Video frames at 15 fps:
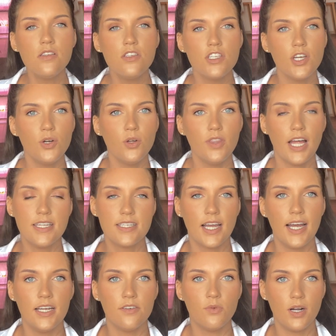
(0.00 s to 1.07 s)
So that's
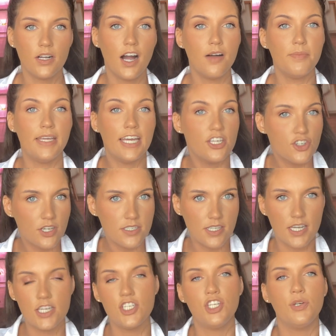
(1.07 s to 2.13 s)
kind of what got me interested
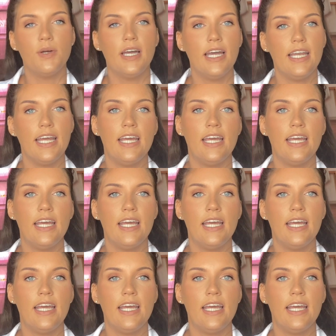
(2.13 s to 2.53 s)
into it,